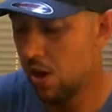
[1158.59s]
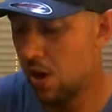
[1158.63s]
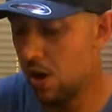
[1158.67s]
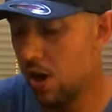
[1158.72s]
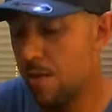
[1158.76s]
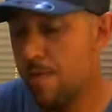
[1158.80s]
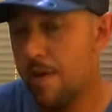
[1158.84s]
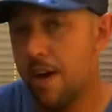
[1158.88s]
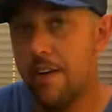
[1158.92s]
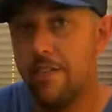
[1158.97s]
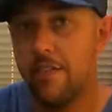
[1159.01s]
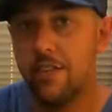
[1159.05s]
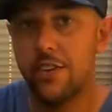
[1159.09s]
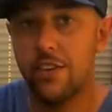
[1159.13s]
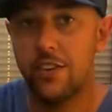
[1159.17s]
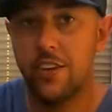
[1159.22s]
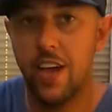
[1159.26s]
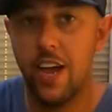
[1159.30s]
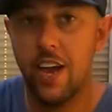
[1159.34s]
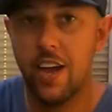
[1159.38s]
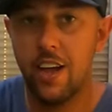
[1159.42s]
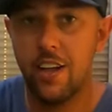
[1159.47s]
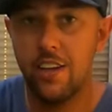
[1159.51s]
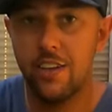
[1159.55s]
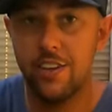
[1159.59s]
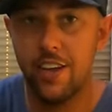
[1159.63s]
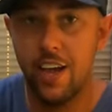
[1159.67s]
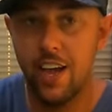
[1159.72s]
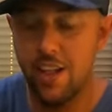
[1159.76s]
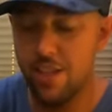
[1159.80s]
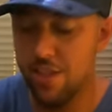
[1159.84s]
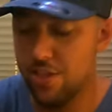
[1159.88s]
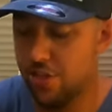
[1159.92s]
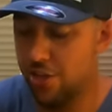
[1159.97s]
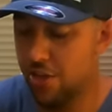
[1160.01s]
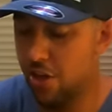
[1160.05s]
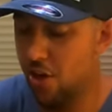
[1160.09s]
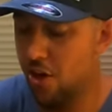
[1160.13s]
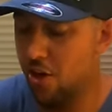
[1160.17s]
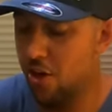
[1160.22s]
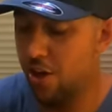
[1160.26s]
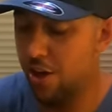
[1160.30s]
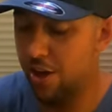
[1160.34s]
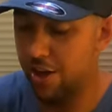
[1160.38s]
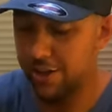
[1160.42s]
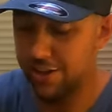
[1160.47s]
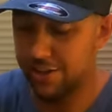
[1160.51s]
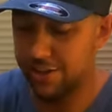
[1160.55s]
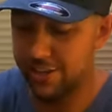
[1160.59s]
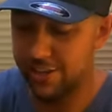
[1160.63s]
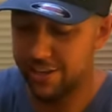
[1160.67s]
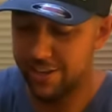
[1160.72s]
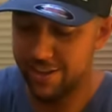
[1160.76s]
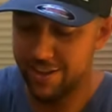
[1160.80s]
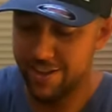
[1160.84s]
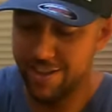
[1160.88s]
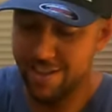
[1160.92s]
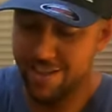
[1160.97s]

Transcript: I'm having seconds and thirds.